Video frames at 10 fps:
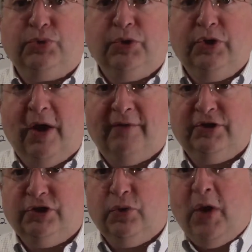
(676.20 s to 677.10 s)
would you have to
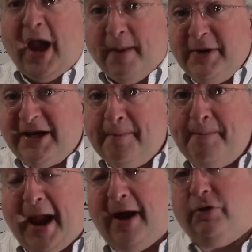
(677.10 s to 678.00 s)
do? How many
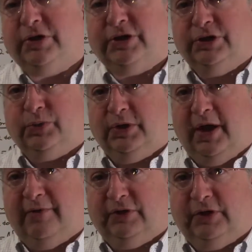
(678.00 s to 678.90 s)
comparisons would you
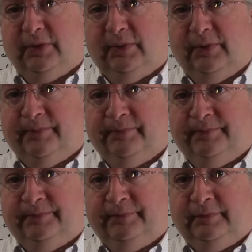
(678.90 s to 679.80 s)
have to do?
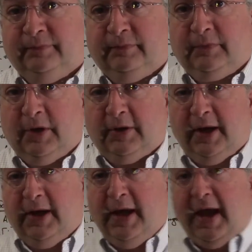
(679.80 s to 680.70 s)

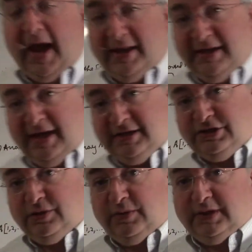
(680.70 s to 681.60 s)
Okay, and the
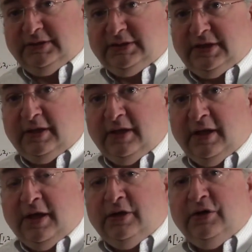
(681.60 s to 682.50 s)
answer is
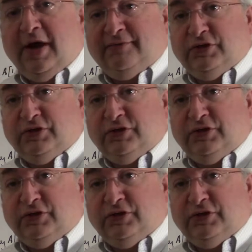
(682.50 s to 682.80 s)
you'd have to